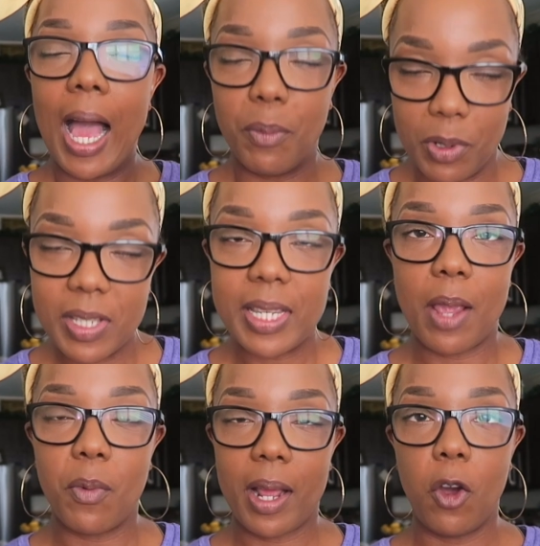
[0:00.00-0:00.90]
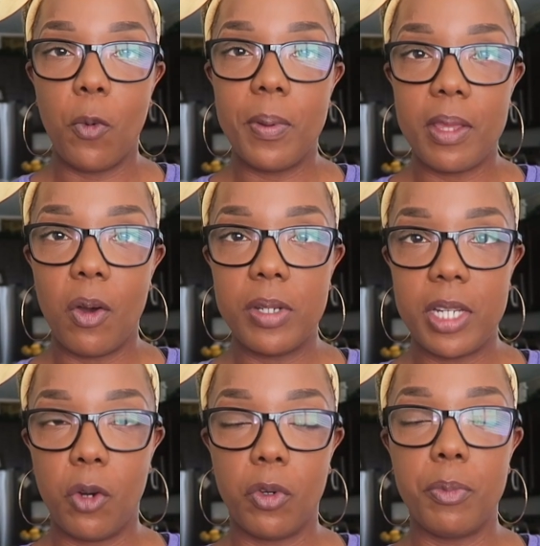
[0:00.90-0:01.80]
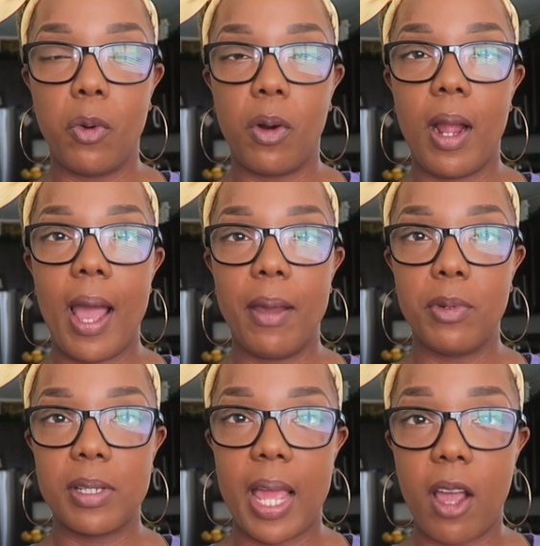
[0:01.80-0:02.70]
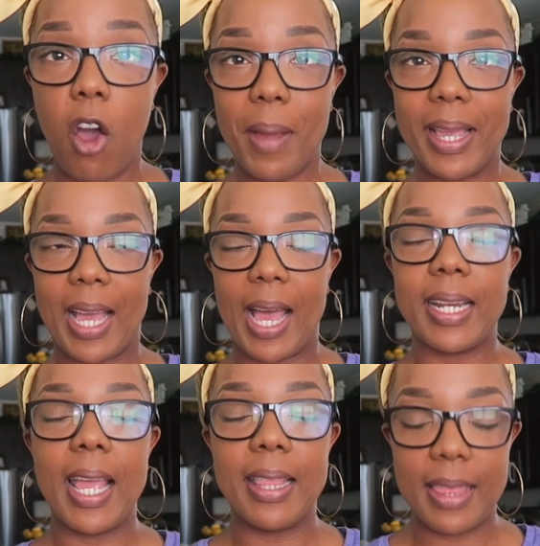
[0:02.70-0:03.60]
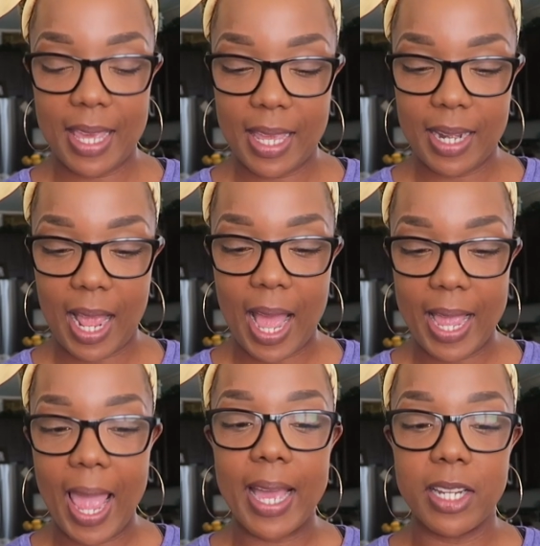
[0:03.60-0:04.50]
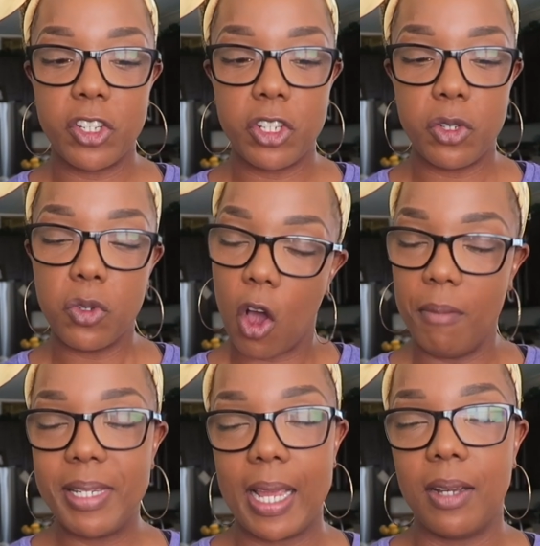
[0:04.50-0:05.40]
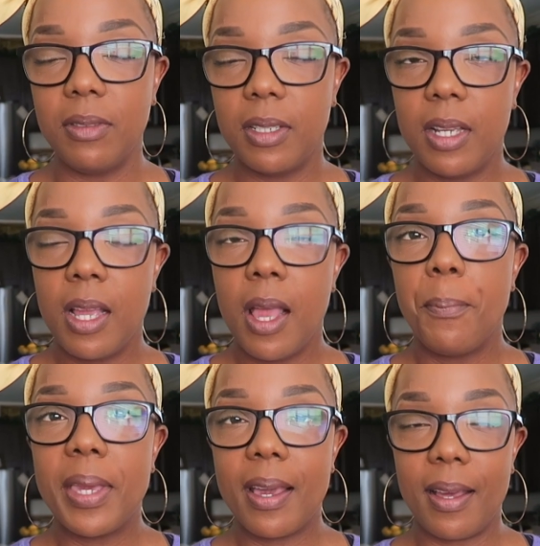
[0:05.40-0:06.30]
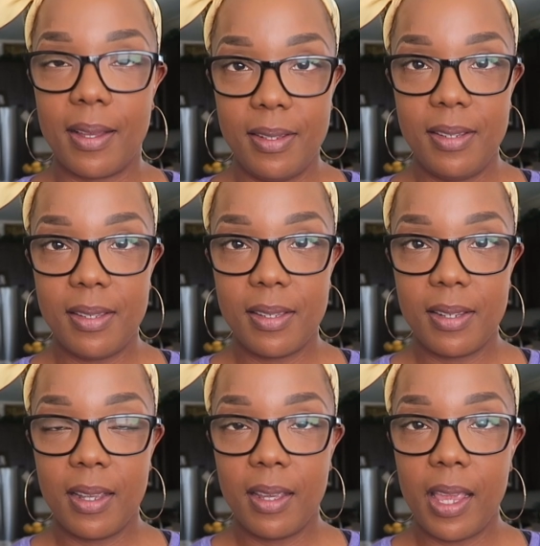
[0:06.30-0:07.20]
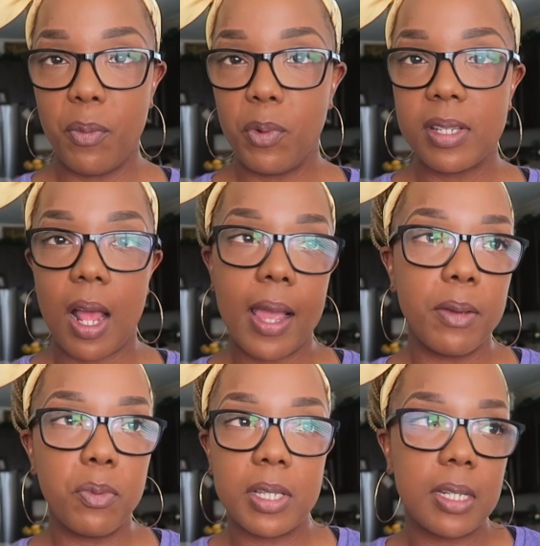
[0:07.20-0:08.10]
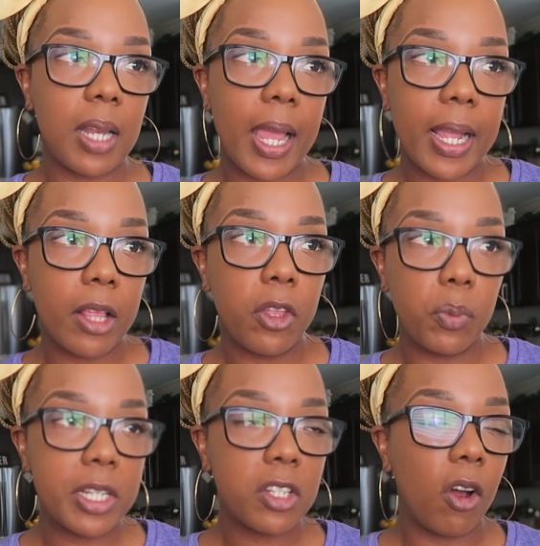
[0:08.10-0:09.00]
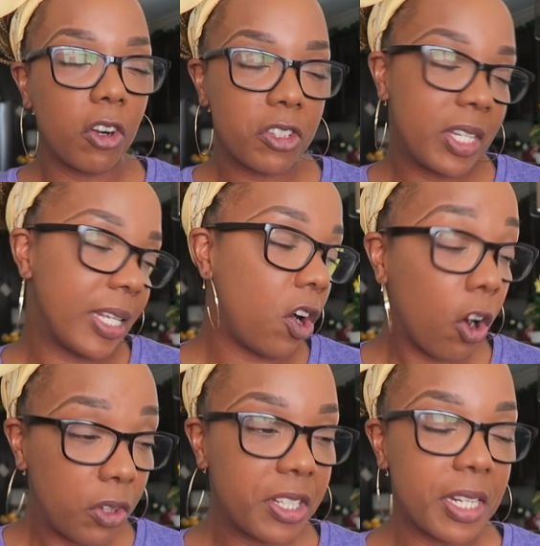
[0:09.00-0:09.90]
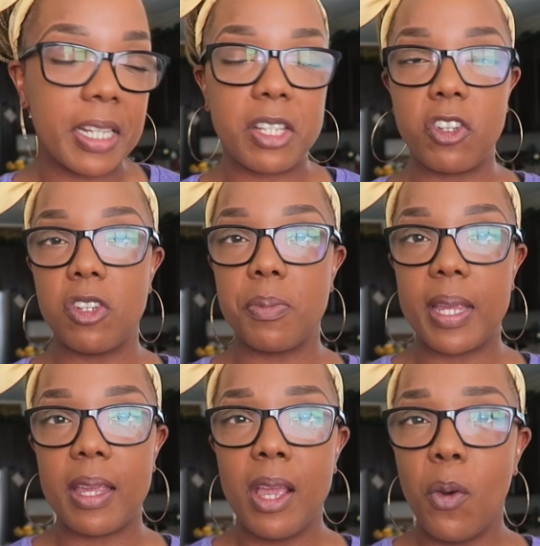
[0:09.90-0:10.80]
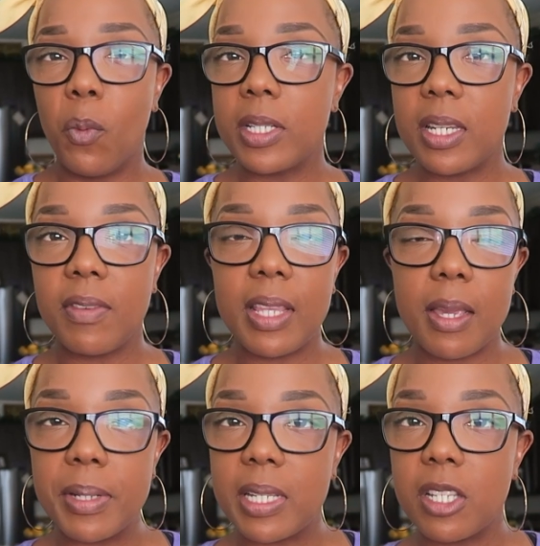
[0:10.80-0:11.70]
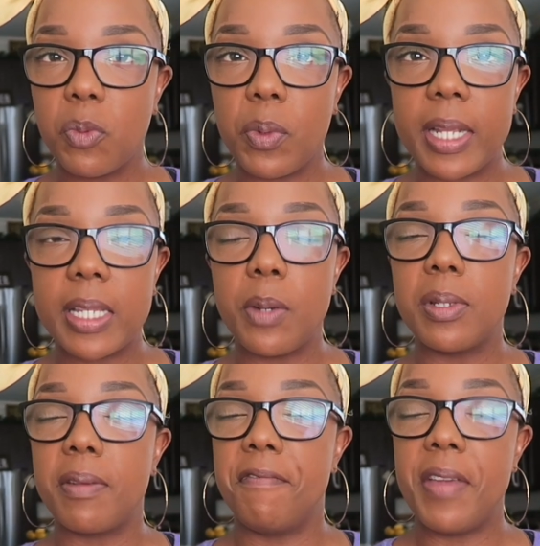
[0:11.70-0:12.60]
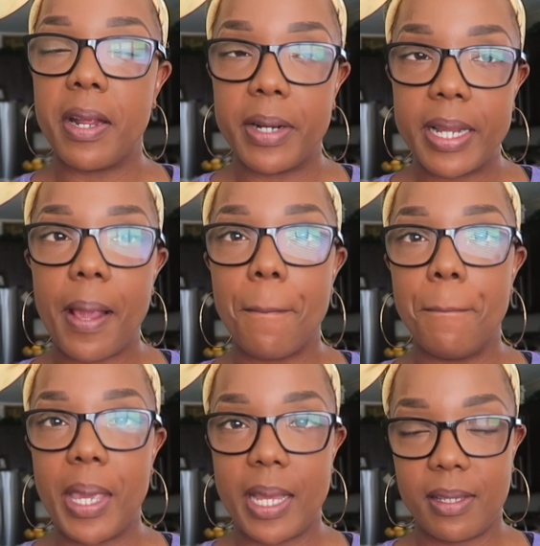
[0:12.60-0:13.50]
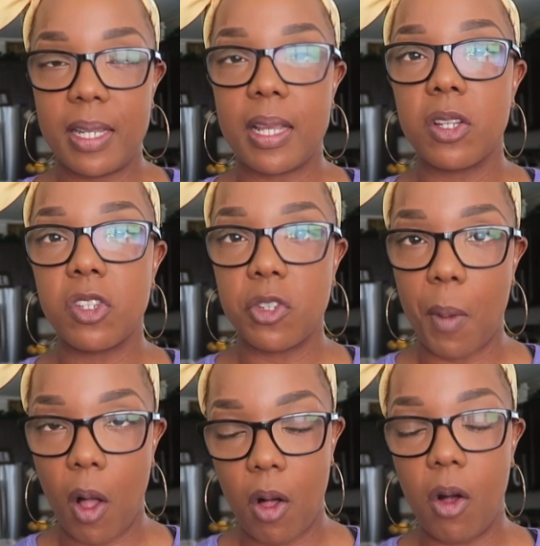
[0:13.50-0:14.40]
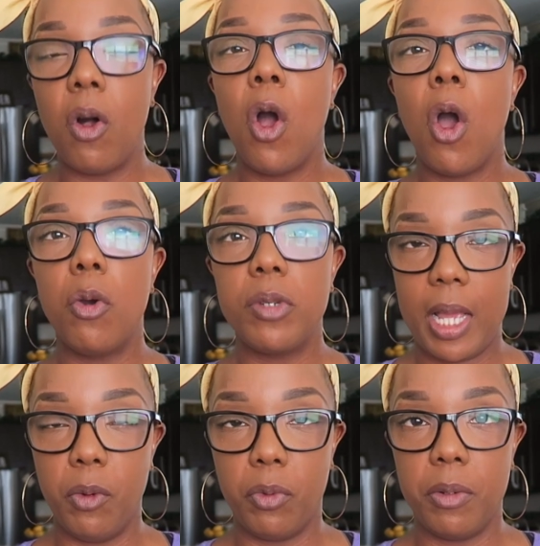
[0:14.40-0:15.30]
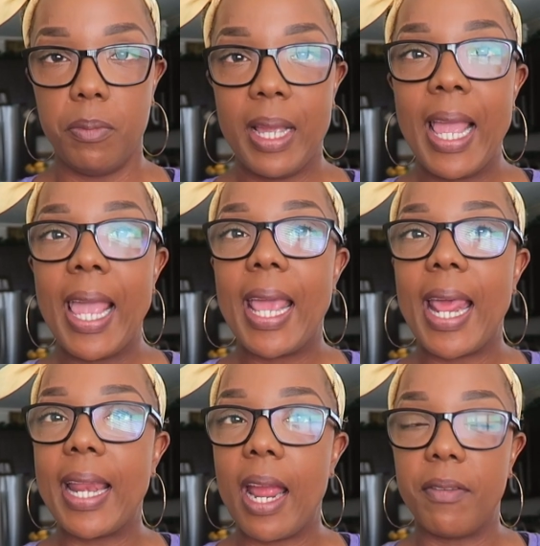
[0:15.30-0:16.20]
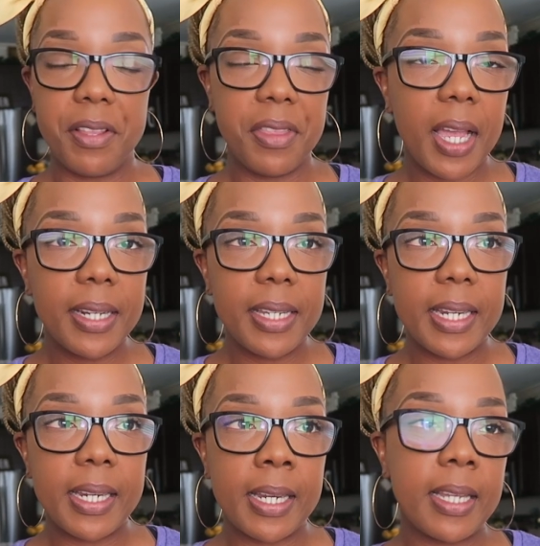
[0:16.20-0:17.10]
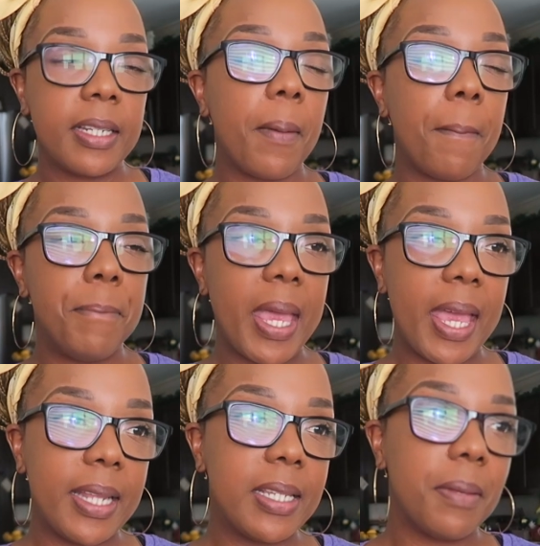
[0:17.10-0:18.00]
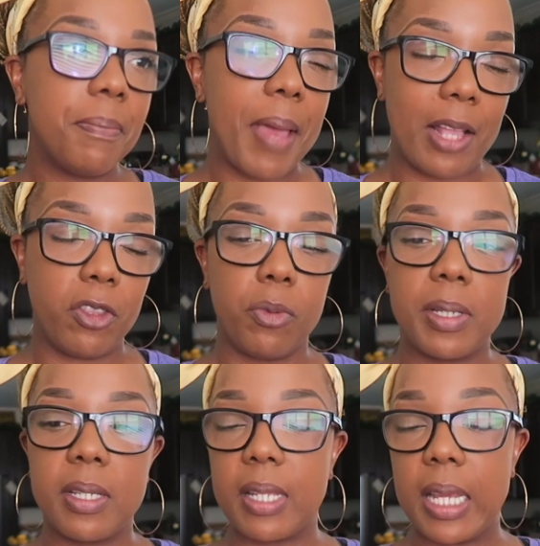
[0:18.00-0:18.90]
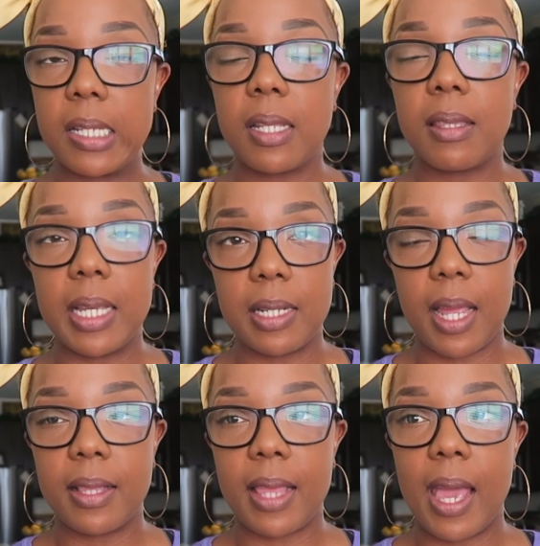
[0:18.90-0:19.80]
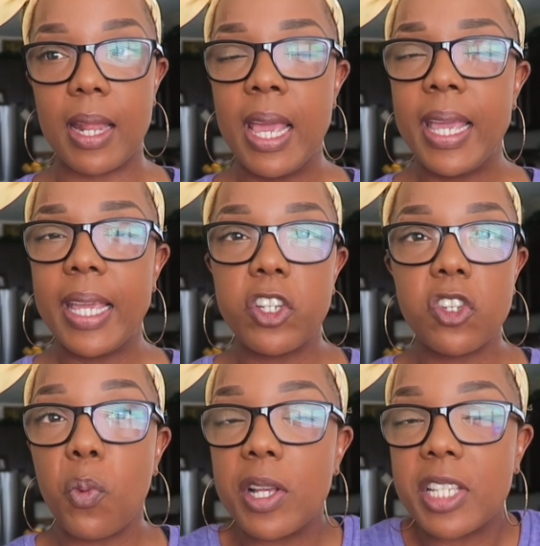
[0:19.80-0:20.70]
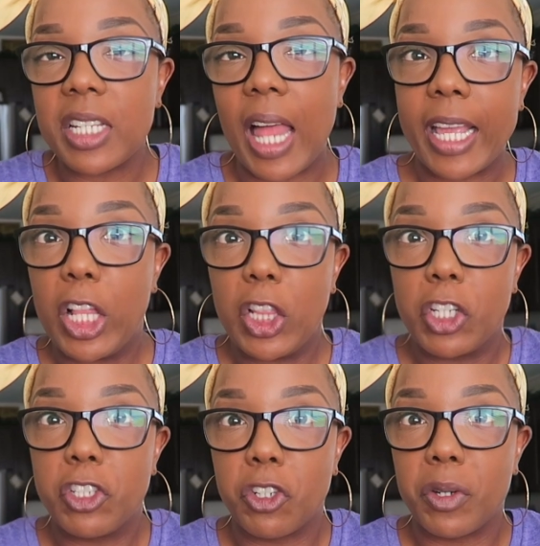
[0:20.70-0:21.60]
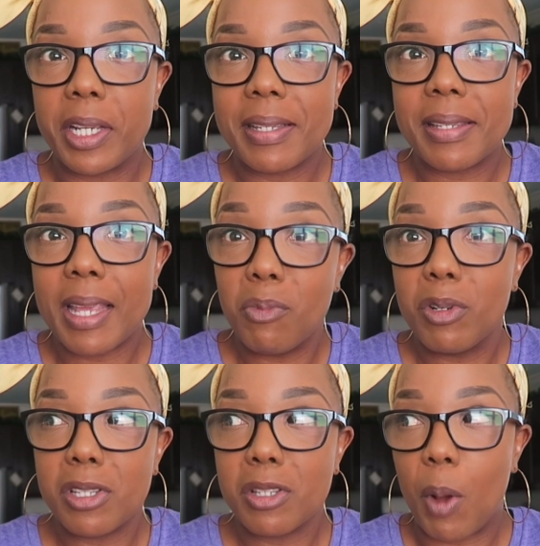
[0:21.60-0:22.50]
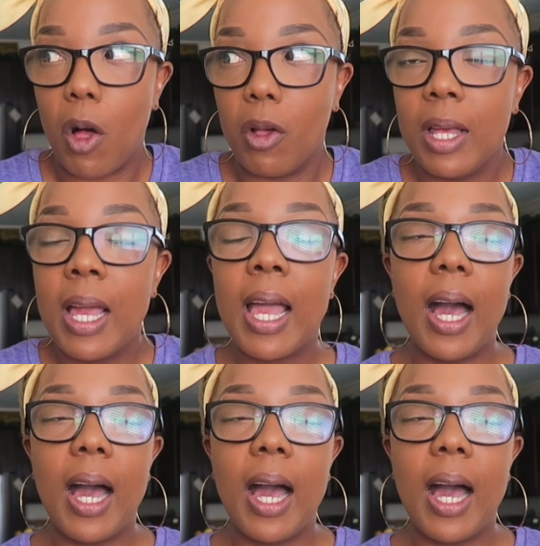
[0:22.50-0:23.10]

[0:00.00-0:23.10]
I will say when I opened the hotel room door, I was like, oh my God. And then I had to calm down because it was not, it wasn't like the Ritz Carlton, Carlton, excuse me, wasn't even the Embassy Suites. It was a very basic, small hotel room. It had everything I needed in it, beds, bathrooms, sinks, things like that. It just wasn't like luxurious. It was small.